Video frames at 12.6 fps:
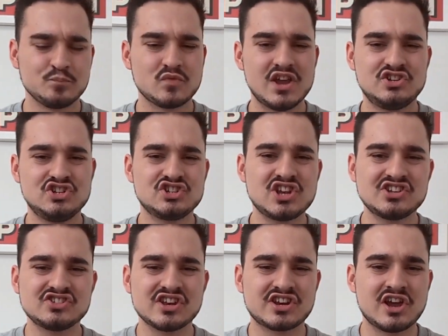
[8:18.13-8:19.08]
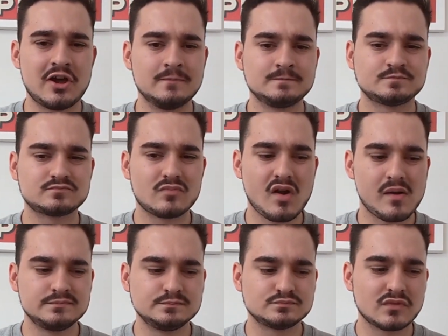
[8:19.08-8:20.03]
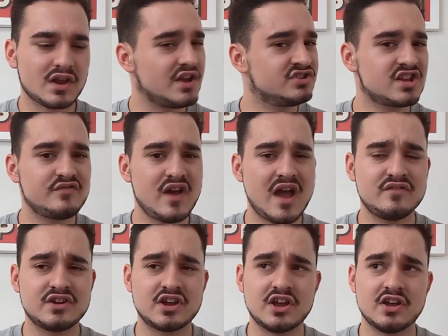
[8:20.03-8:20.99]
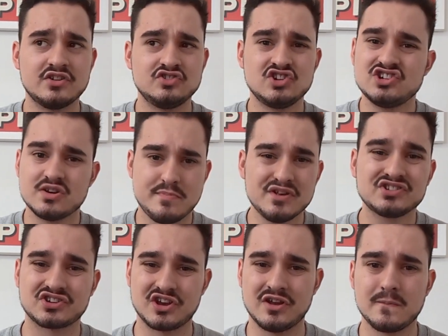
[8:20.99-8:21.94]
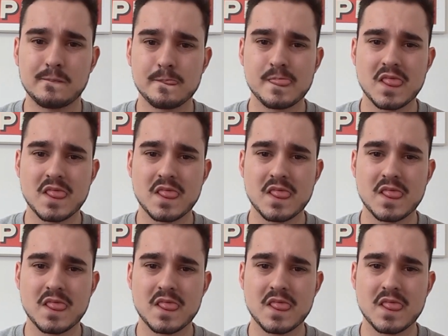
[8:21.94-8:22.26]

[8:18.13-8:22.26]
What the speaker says: It just tastes like instead of having a ginger biscuit